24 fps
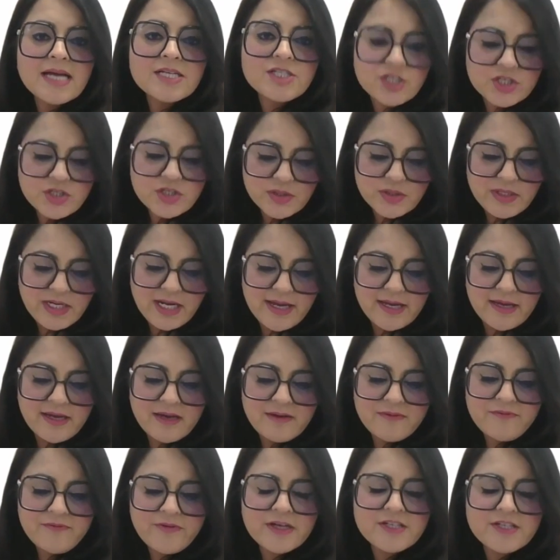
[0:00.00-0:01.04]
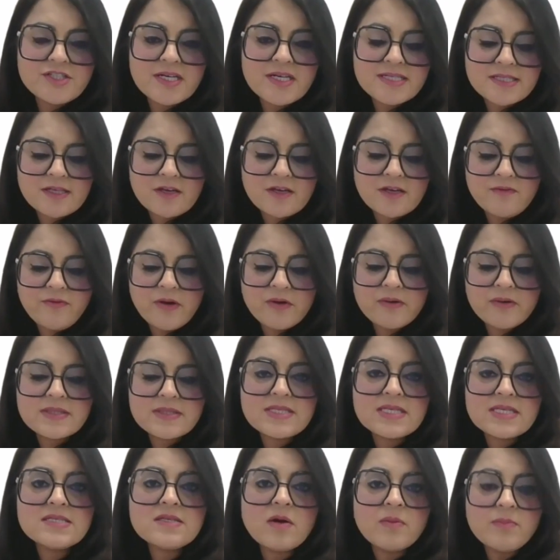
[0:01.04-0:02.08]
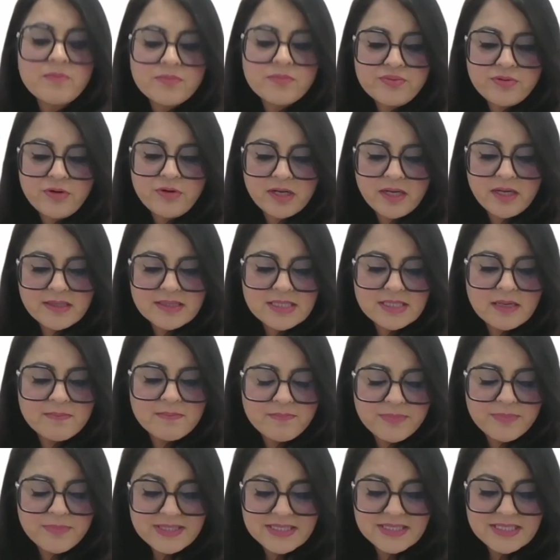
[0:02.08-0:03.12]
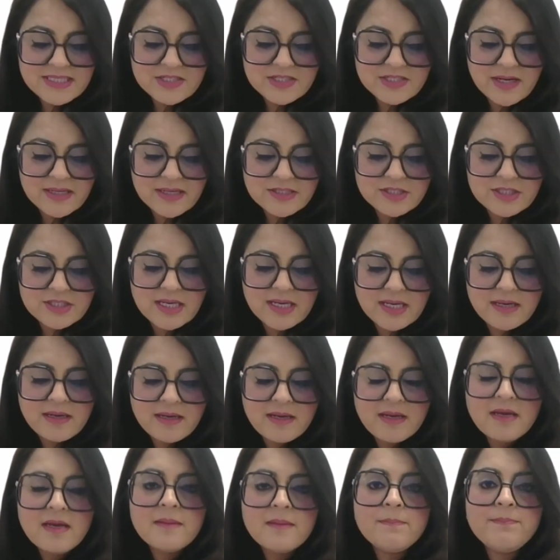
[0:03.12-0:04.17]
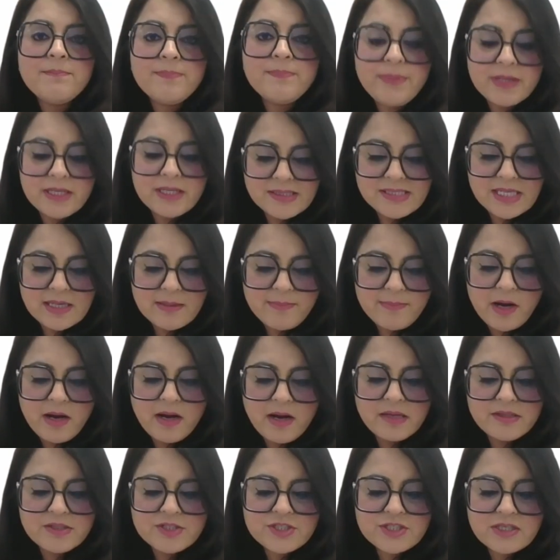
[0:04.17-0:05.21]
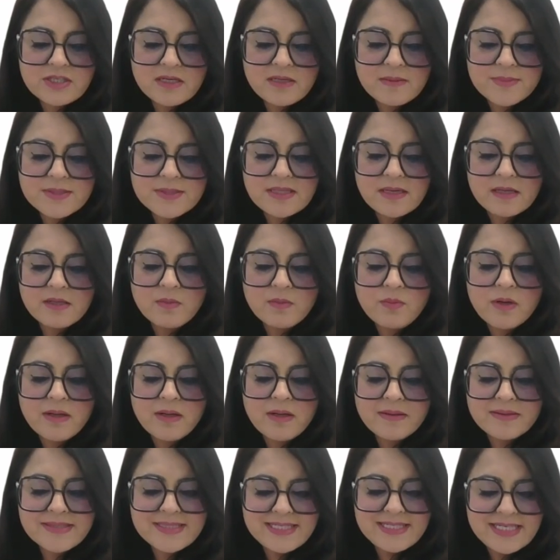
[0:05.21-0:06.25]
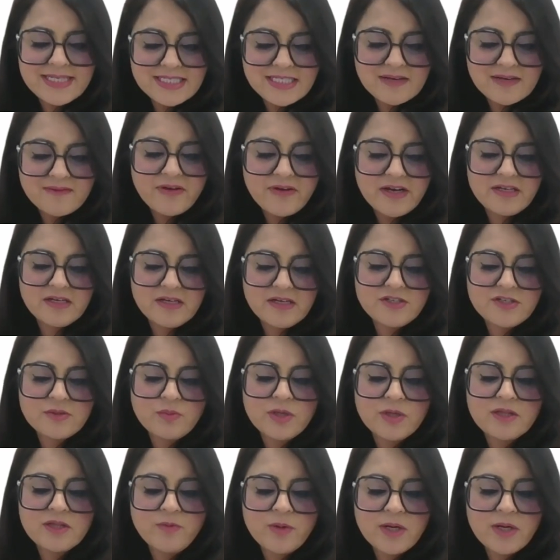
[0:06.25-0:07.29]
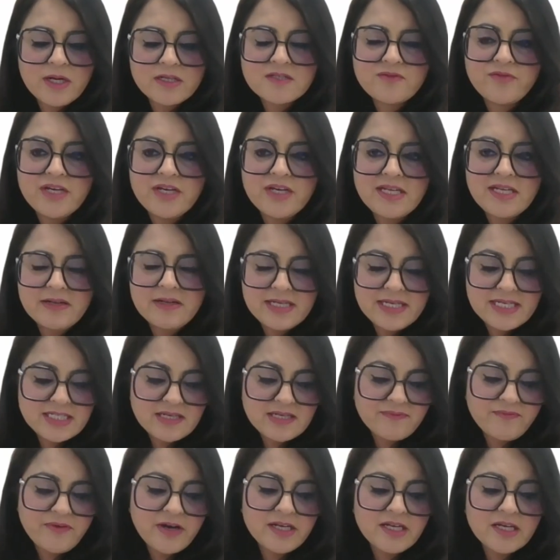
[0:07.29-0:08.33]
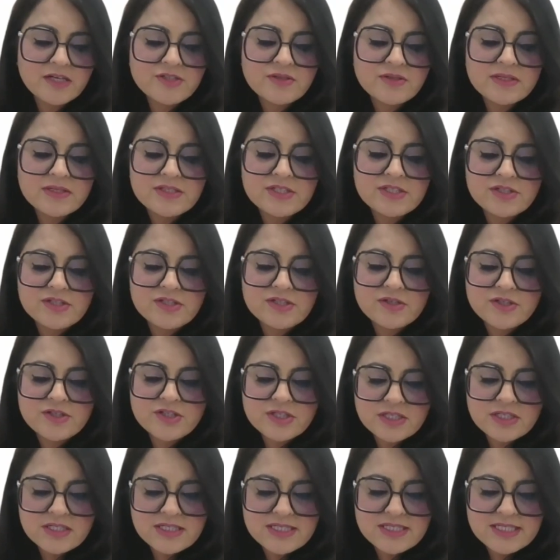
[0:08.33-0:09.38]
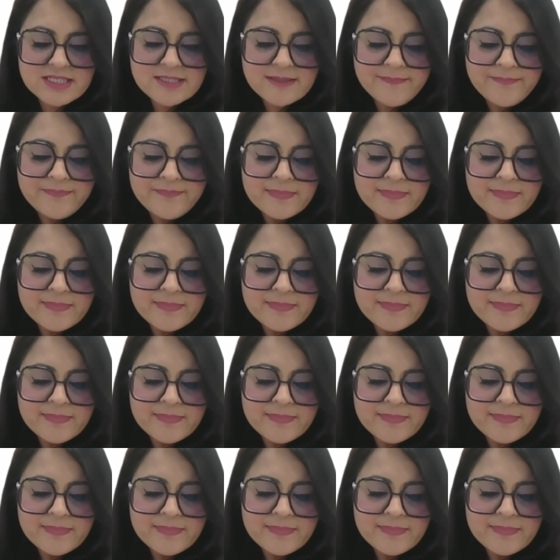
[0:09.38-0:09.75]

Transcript: At TrueLayer, Francesco focuses on product and business strategy, building partnerships and the world's leading financial with the world's leading financial institutions.